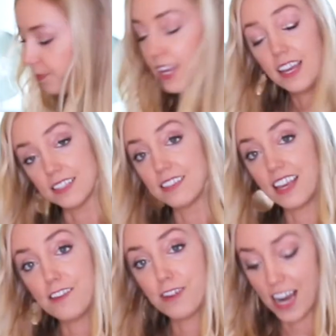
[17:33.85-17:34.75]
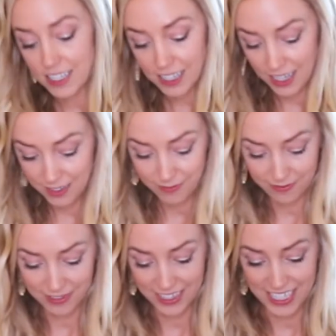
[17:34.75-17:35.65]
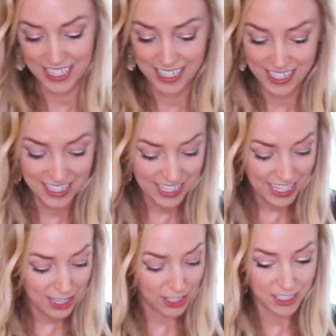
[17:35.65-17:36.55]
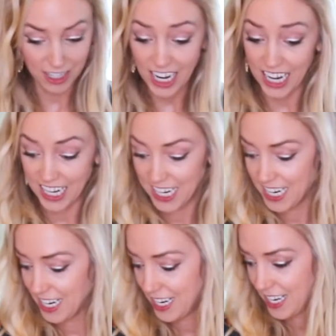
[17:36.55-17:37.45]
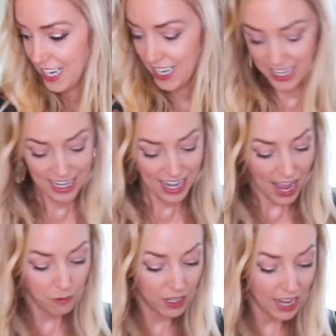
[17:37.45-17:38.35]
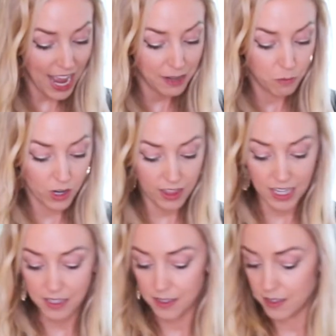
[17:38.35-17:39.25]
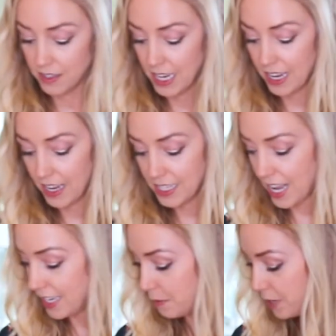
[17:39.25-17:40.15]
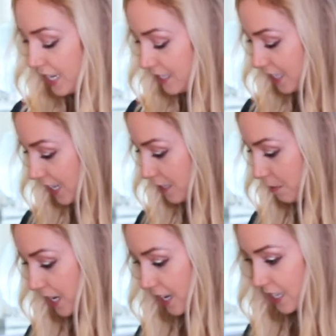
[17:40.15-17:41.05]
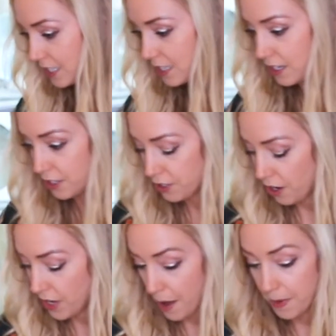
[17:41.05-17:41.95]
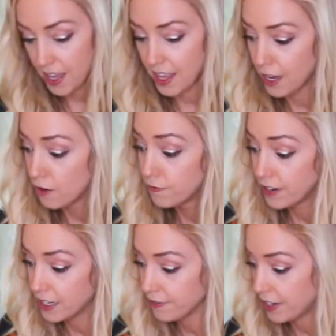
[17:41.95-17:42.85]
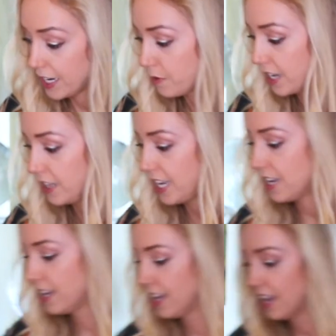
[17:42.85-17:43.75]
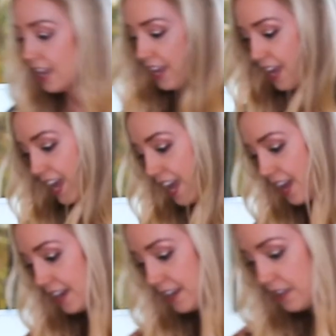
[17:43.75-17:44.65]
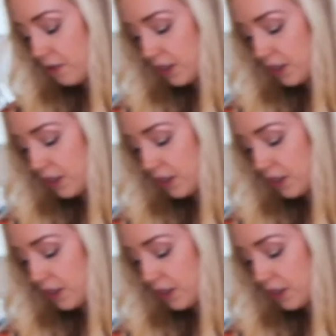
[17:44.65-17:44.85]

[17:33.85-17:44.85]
Yes, thank you for asking. I think it looks great. I will add more of these Italian breadsticks because they're so yummy. They go very, very quickly. And you